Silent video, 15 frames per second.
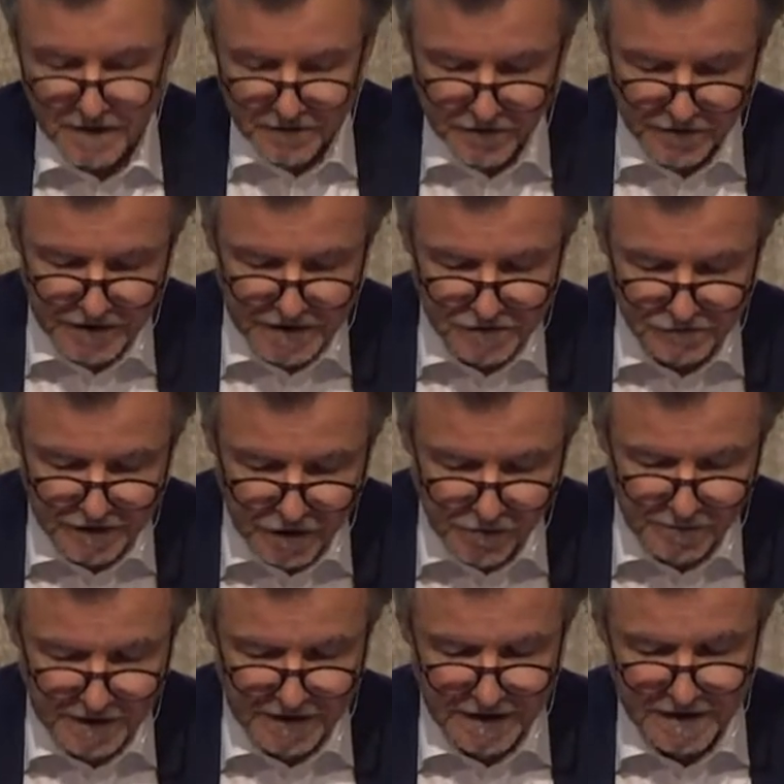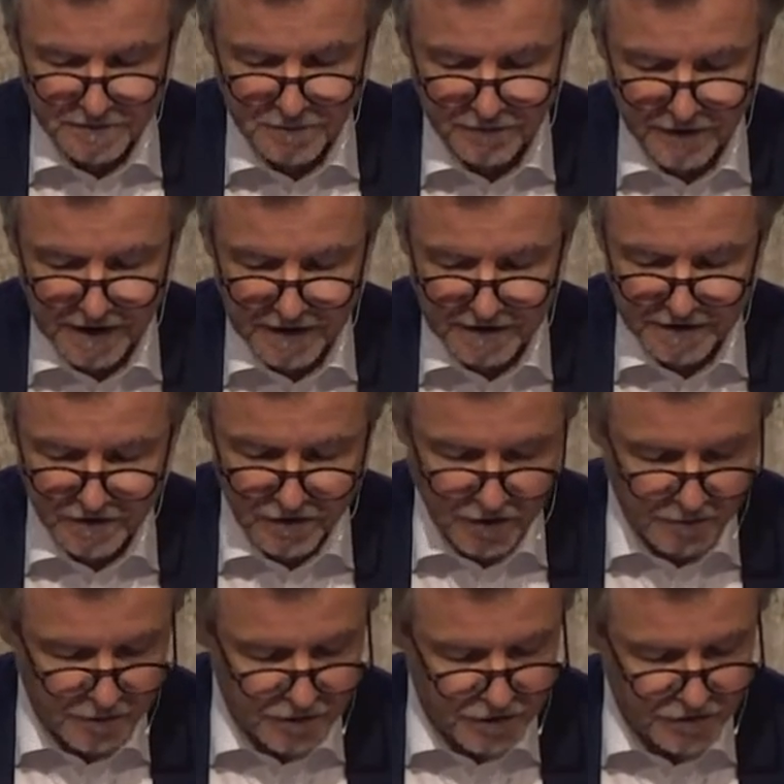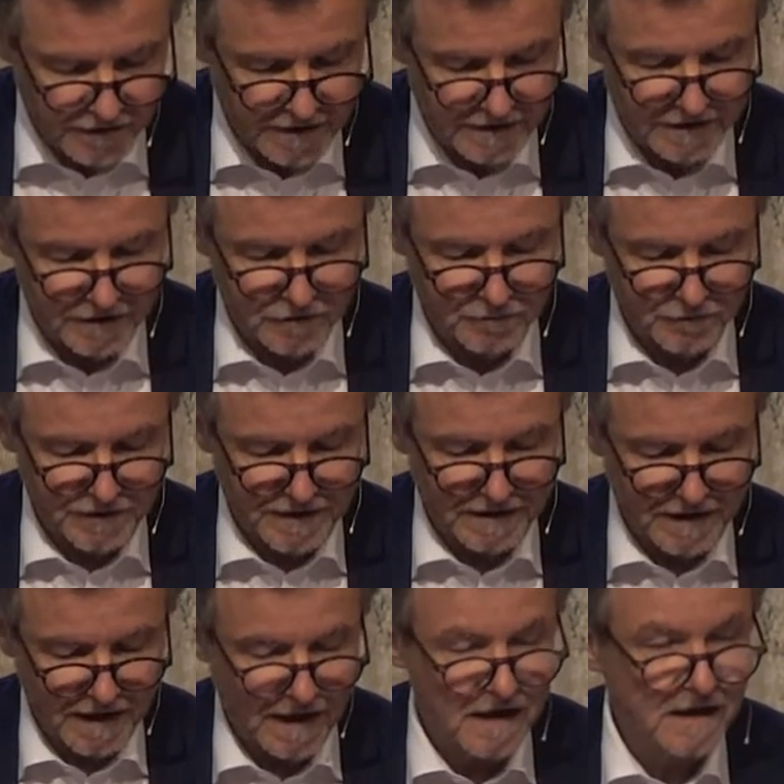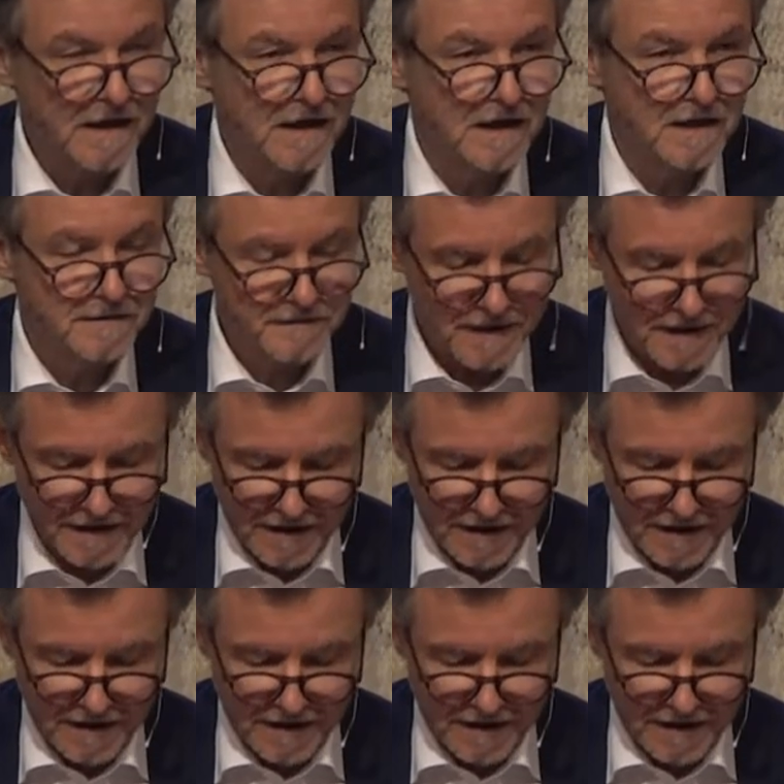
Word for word: that this reopening has provided an opportunity to present archives